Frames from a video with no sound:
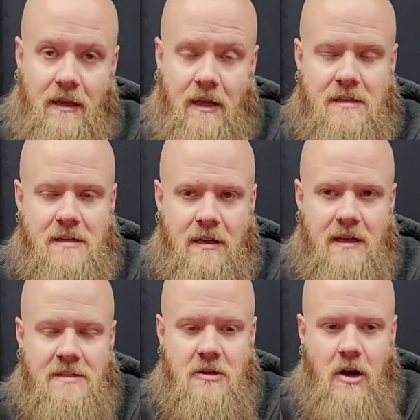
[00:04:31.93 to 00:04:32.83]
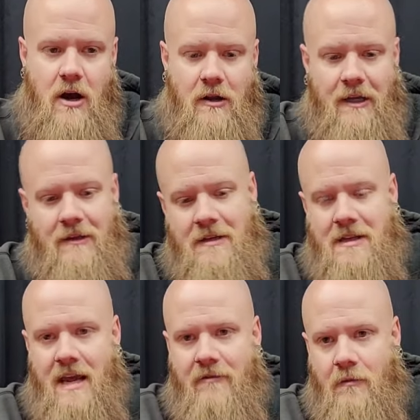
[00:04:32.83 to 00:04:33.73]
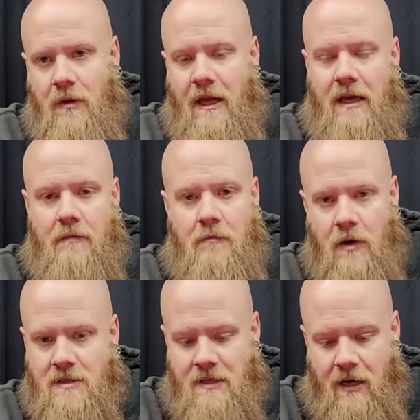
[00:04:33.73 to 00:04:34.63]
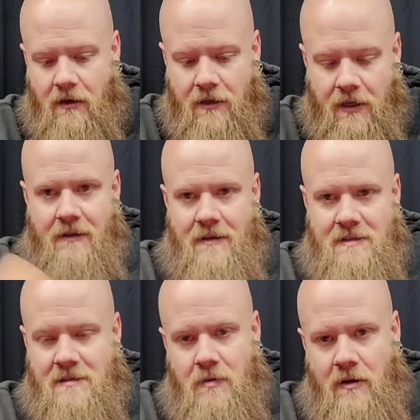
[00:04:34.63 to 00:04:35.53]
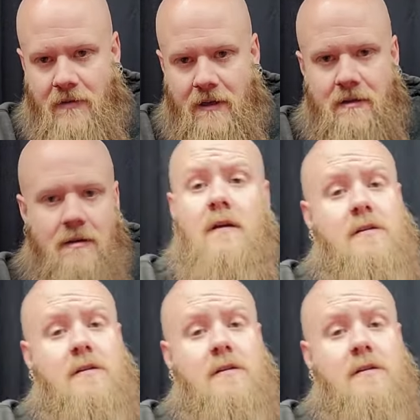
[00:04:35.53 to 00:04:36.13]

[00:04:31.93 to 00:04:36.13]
unless unless you got like the David Blaine personality, this is perfect.